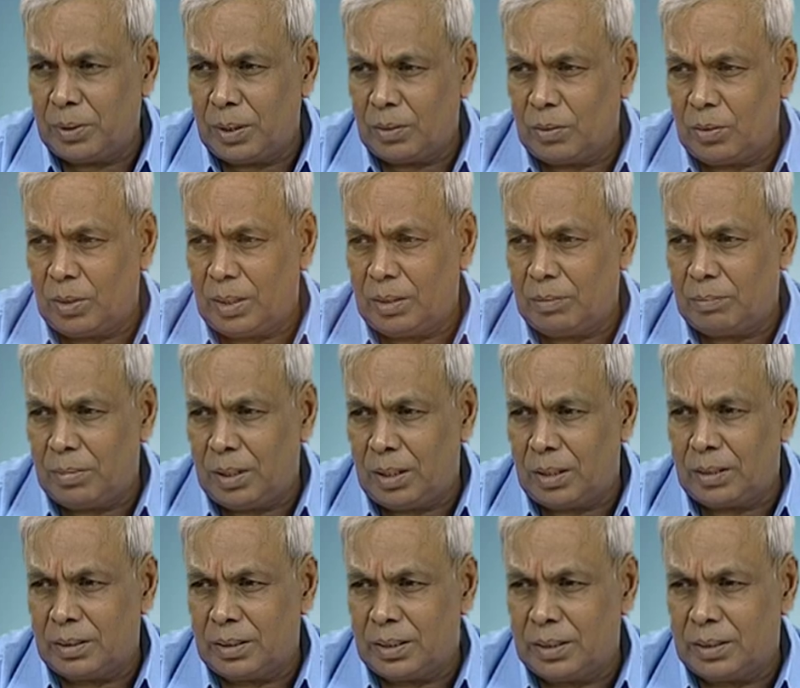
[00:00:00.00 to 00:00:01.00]
are going
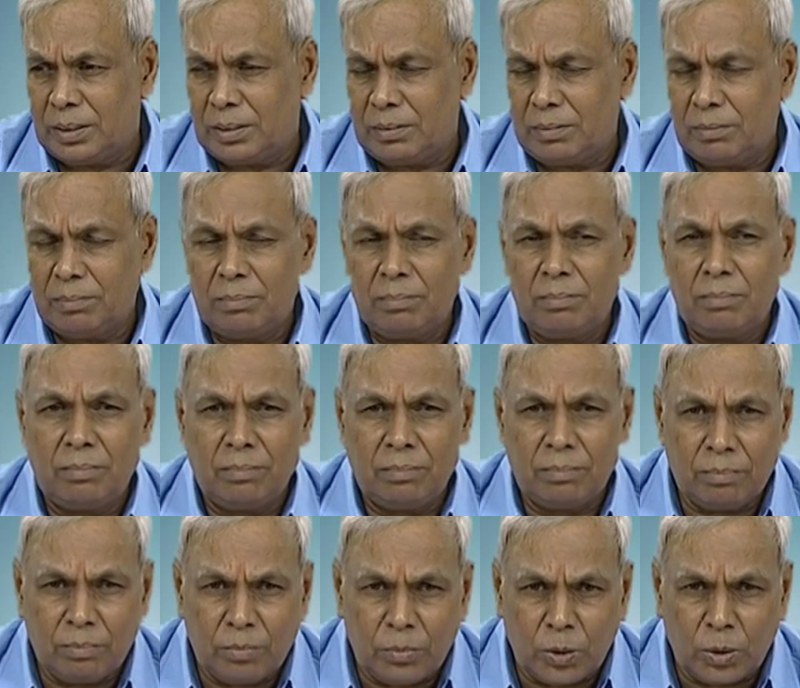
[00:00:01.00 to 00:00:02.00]
beyond this
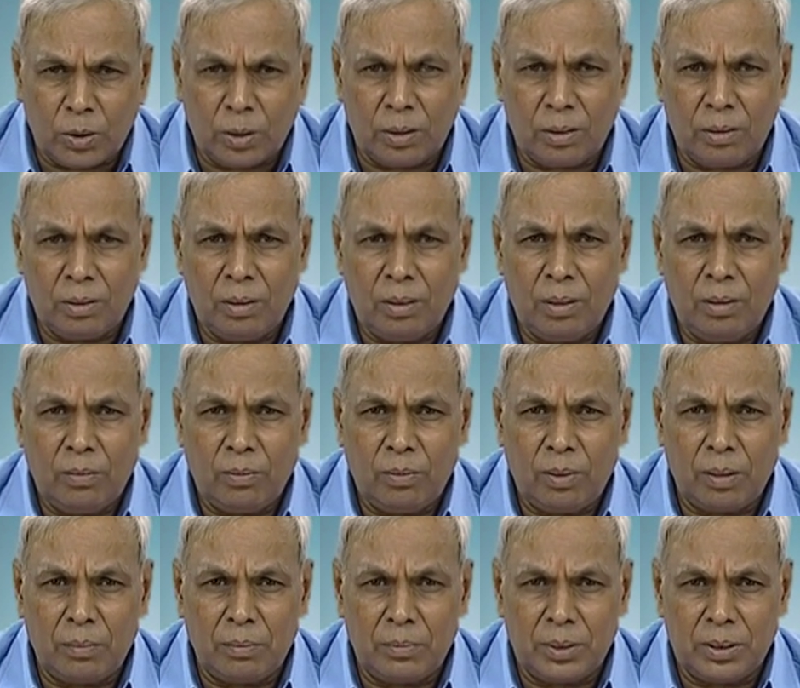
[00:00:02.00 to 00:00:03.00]
more
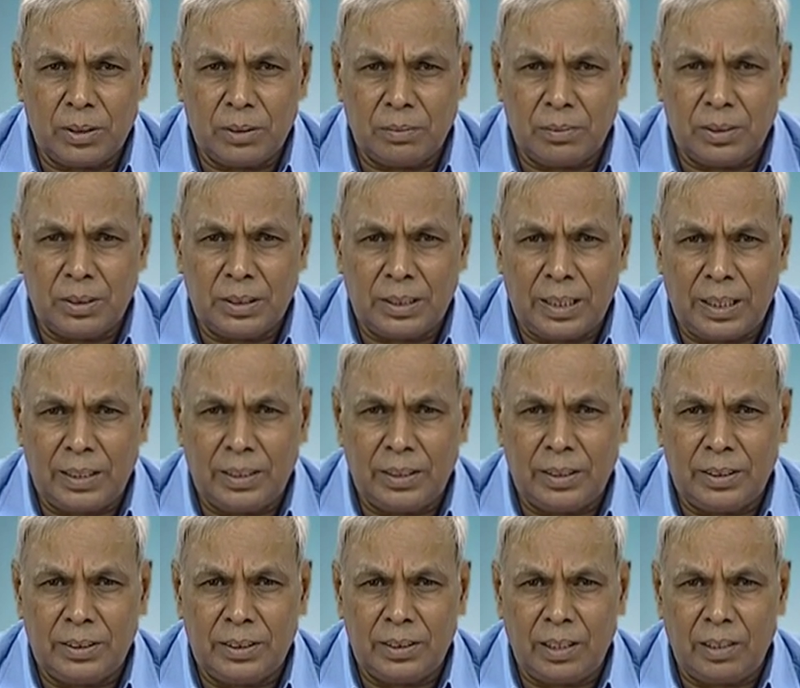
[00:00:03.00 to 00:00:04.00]
formation of the
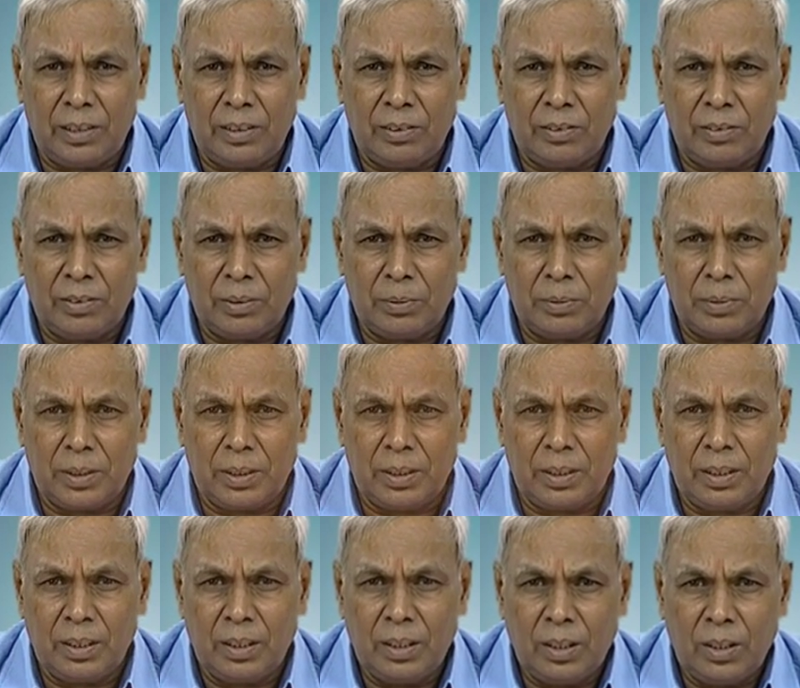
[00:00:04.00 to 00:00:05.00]
toluene and xylene will be there.
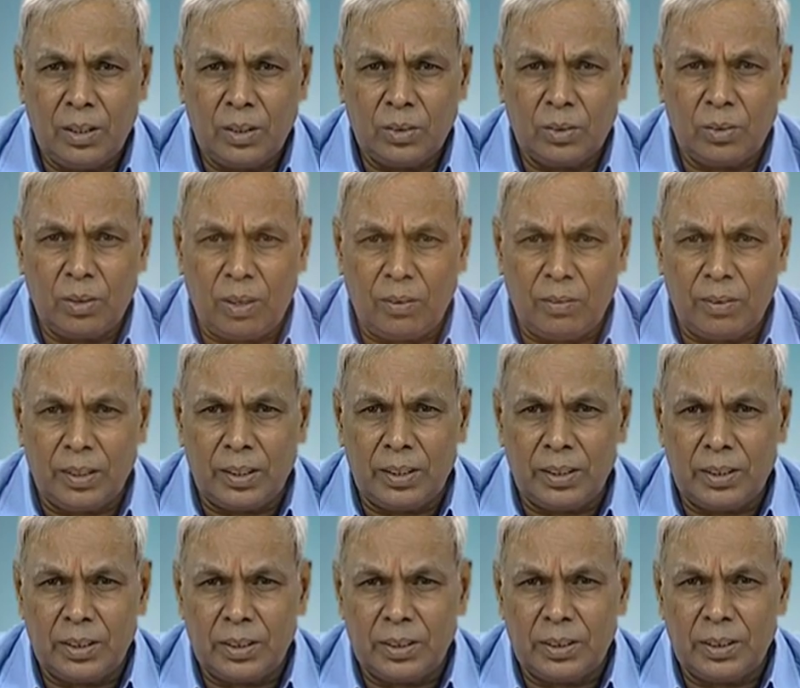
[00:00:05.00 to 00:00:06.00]
So, our
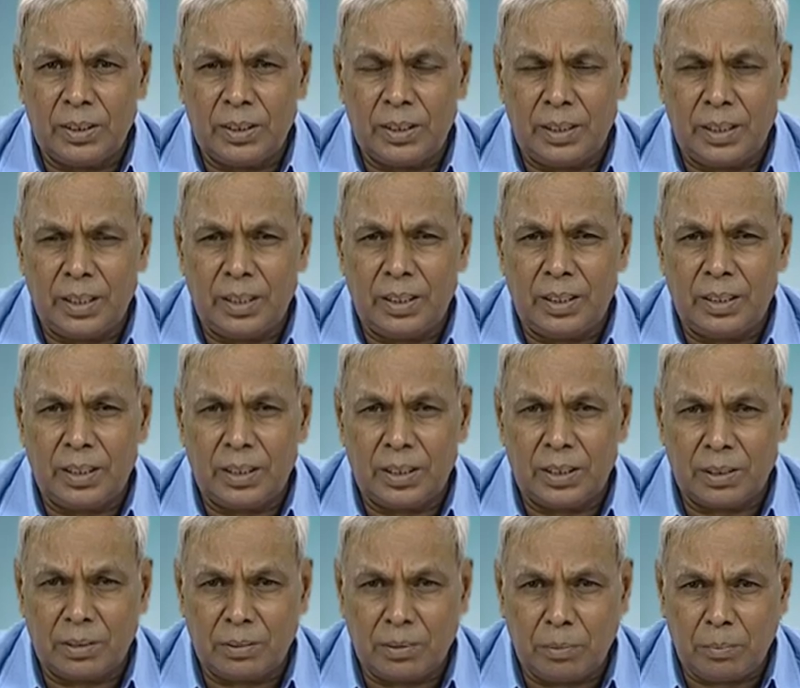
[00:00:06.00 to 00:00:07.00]
interest is here in
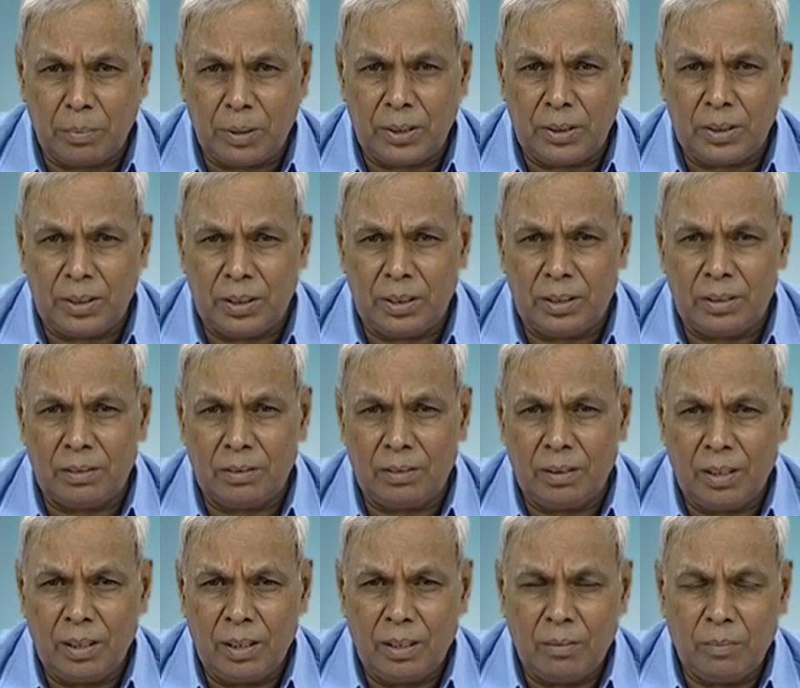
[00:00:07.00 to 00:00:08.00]
case of the benzene
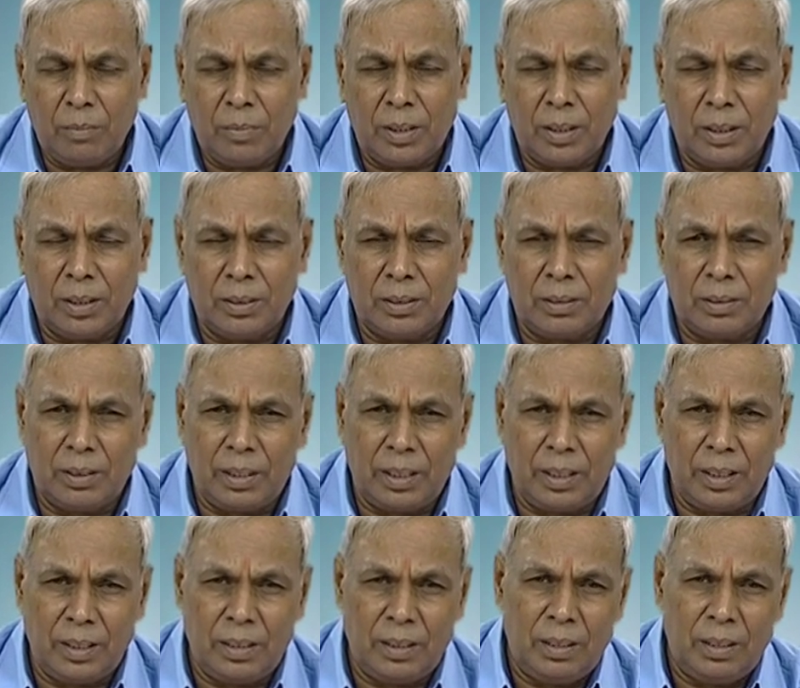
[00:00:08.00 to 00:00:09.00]
because uh,